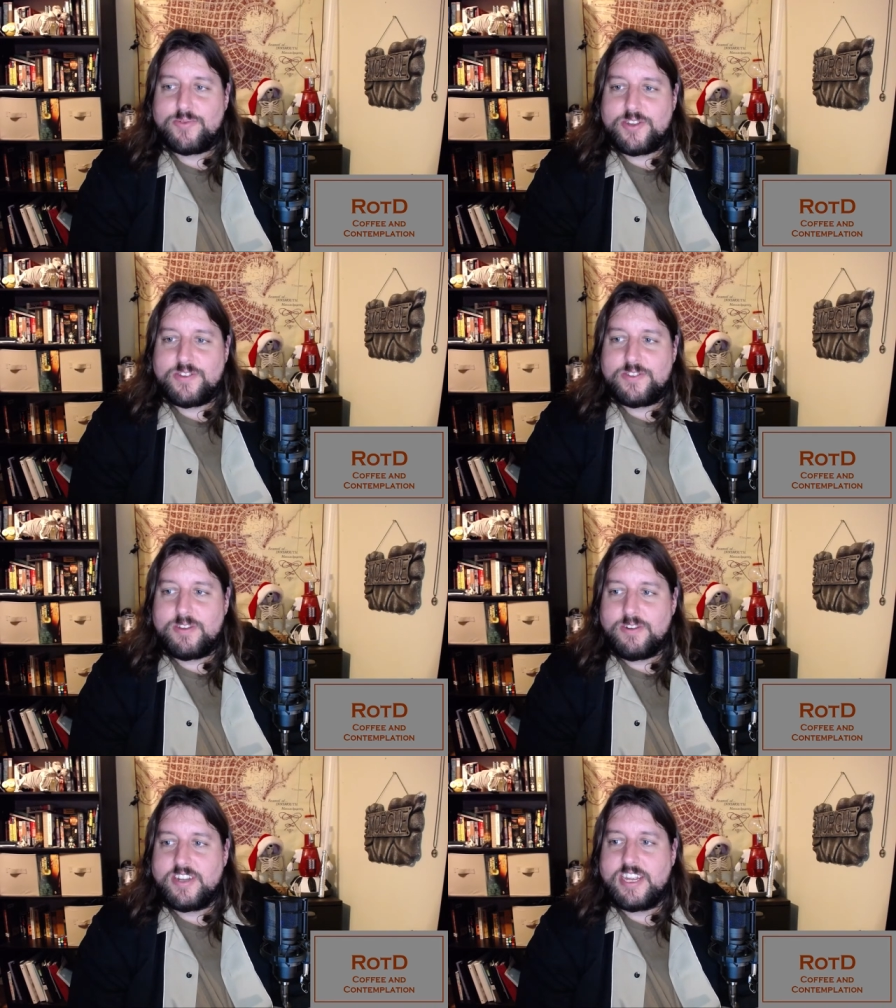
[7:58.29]
which is
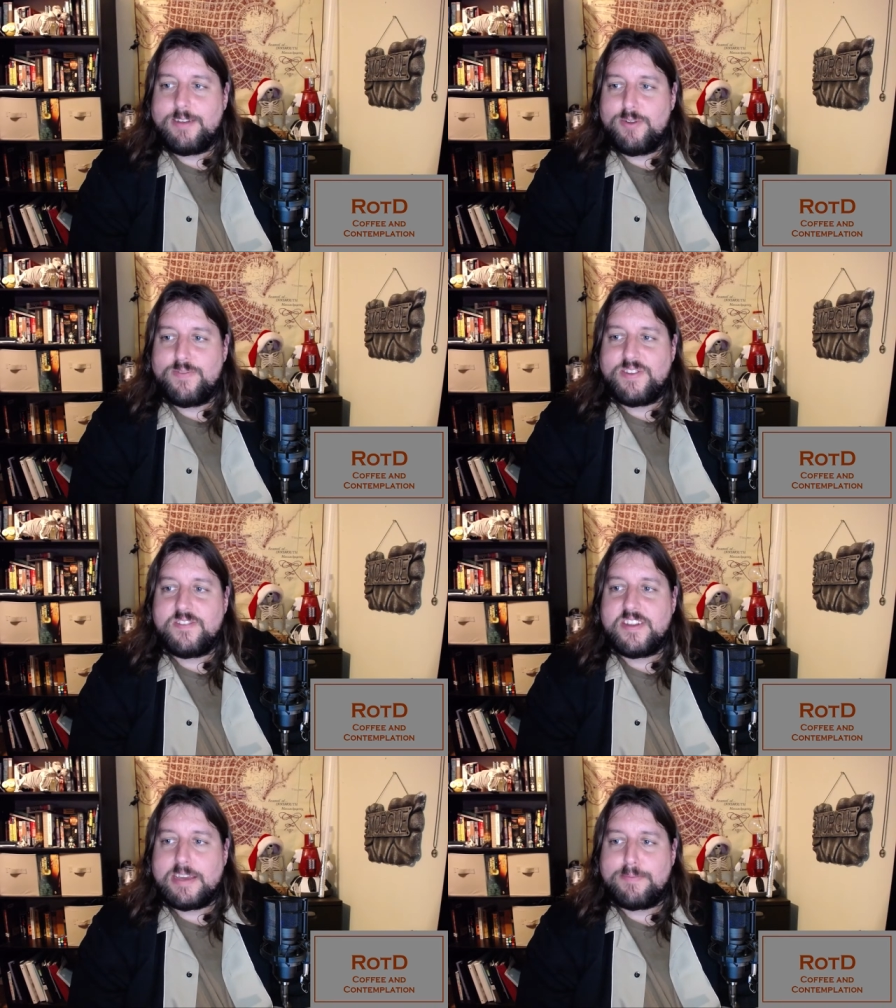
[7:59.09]
thirteen movies
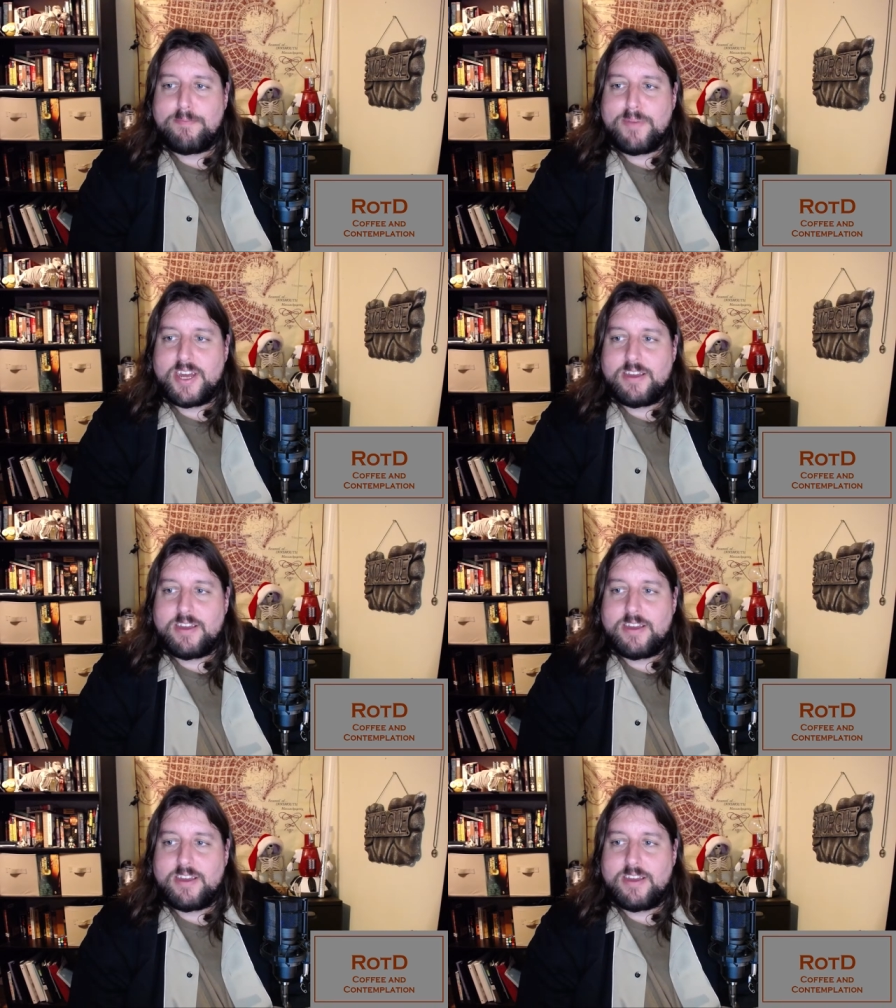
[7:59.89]
deep, and by